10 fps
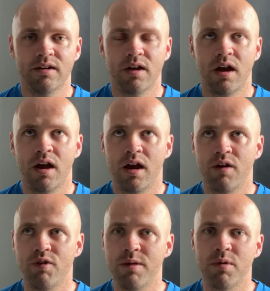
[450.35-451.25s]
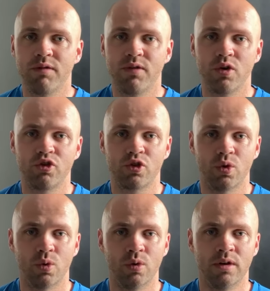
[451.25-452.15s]
at Rainbow Forge
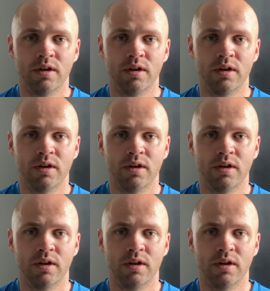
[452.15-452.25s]
School,